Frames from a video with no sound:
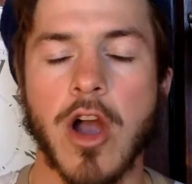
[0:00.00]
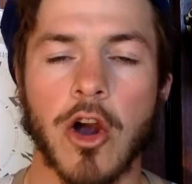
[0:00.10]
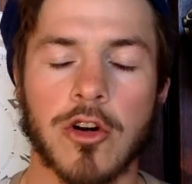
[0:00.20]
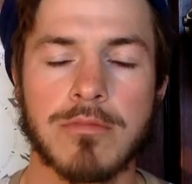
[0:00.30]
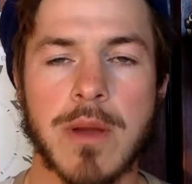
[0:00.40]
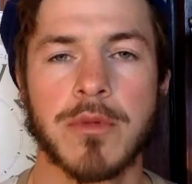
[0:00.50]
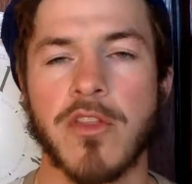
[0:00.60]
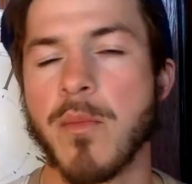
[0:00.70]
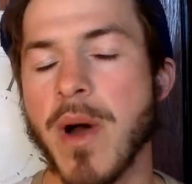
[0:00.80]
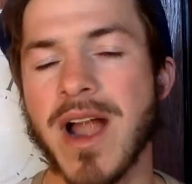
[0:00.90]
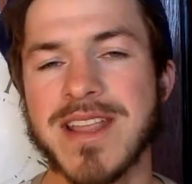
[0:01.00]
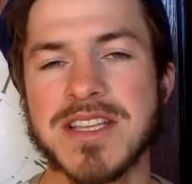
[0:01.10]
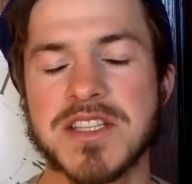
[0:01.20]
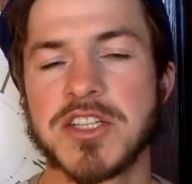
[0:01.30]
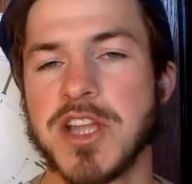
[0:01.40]
Remember, the body is
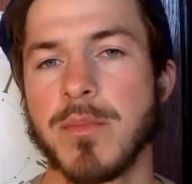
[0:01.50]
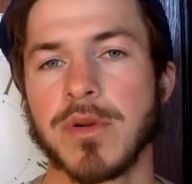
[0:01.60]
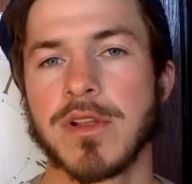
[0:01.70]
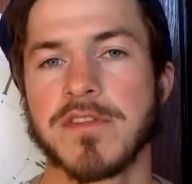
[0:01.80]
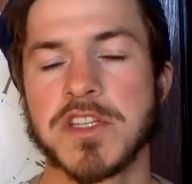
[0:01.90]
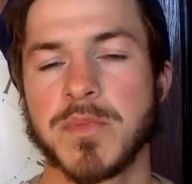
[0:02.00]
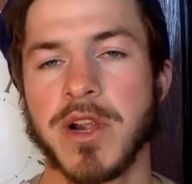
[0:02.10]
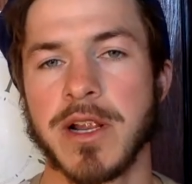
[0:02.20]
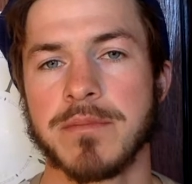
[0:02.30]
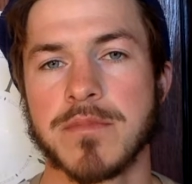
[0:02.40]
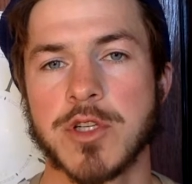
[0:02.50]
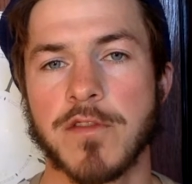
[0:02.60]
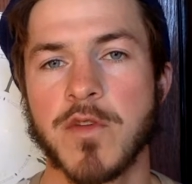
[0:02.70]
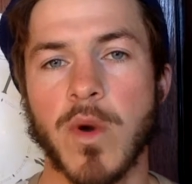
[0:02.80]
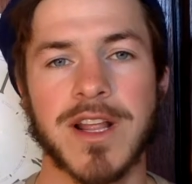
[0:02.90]
the temple of the spirit. So if
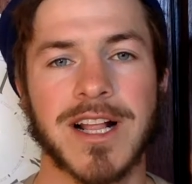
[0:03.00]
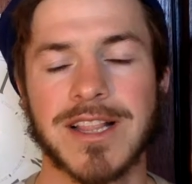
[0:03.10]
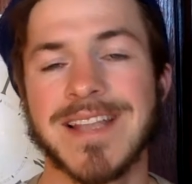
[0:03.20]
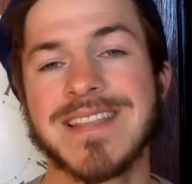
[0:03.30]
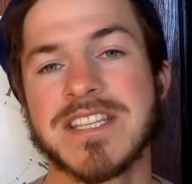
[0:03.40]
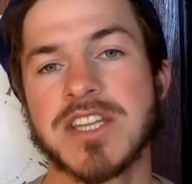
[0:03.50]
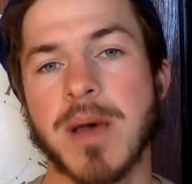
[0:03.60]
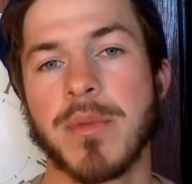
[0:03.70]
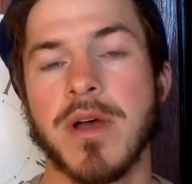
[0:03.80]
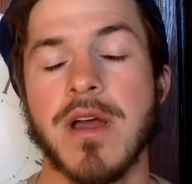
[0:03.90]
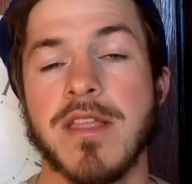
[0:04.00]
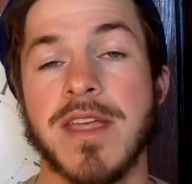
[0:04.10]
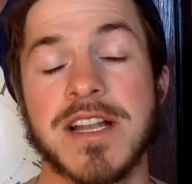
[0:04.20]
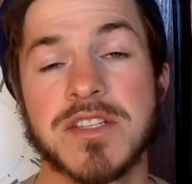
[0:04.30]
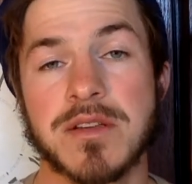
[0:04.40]
you want to clean this up, then
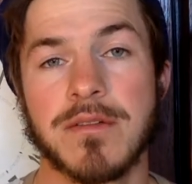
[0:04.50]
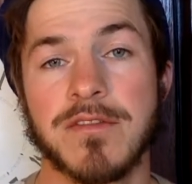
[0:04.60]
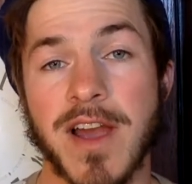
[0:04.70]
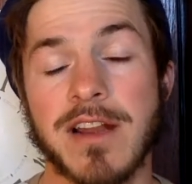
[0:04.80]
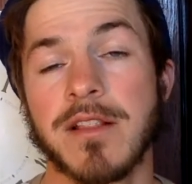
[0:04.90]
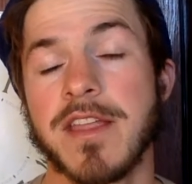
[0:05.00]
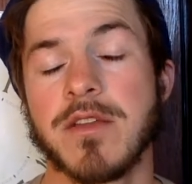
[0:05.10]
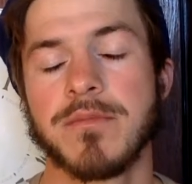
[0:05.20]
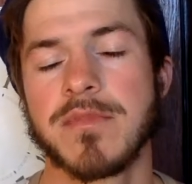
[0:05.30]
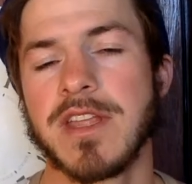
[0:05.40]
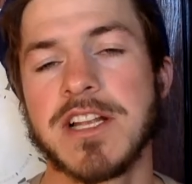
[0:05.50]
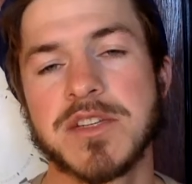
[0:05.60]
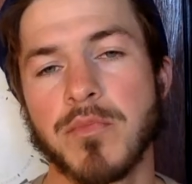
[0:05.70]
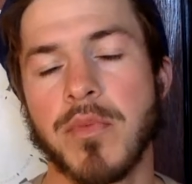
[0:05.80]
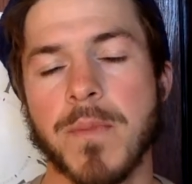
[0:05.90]
it's vital that
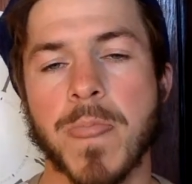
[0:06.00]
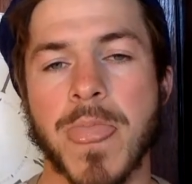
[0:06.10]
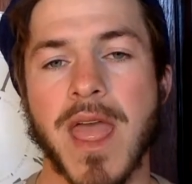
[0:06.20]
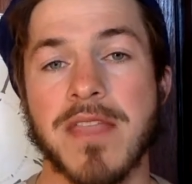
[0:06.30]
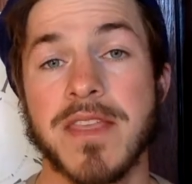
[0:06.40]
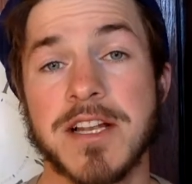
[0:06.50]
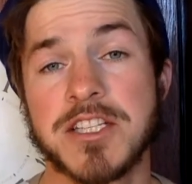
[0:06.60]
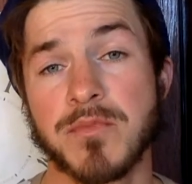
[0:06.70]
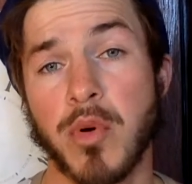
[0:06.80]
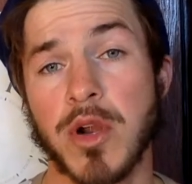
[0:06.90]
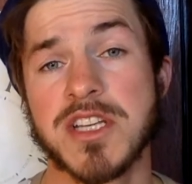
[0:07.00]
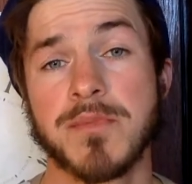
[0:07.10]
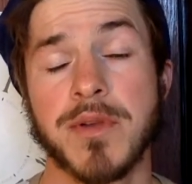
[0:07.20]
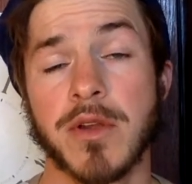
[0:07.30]
it's important to build